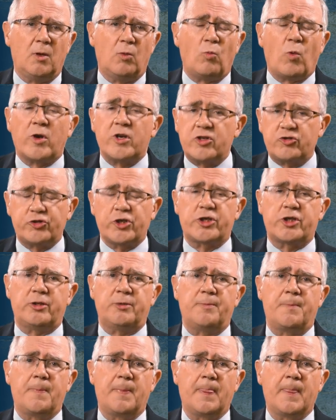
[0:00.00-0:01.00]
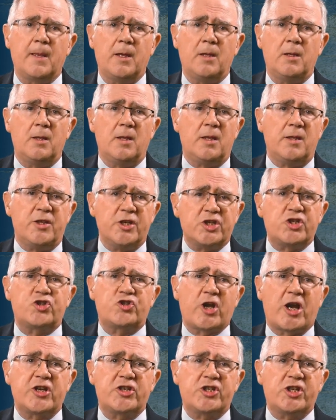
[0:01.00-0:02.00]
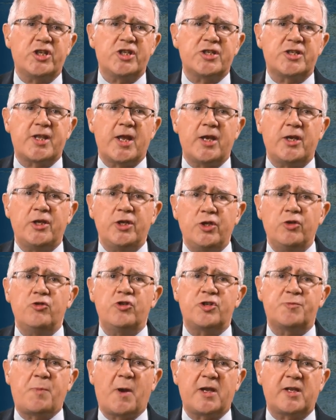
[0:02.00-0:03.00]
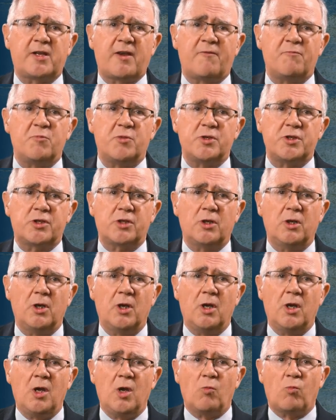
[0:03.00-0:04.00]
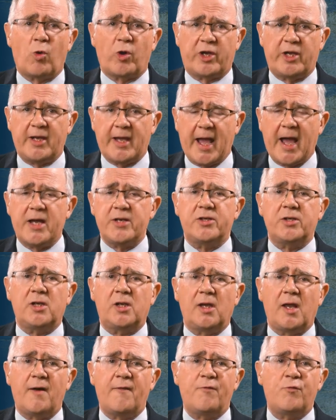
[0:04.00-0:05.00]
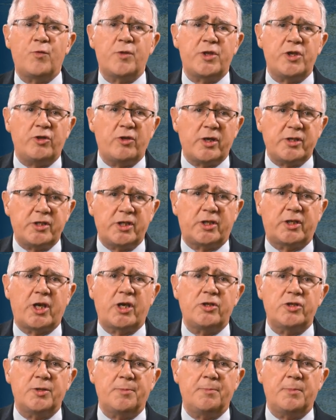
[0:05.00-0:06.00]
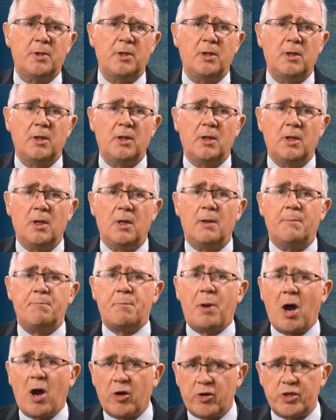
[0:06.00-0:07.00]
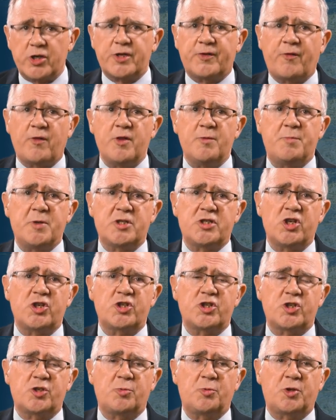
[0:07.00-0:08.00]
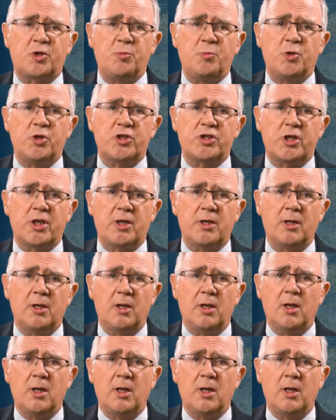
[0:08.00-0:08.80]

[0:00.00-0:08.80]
Once written, this strategy is then used by government, working hand in glove with the United Kingdom, partners from the business community,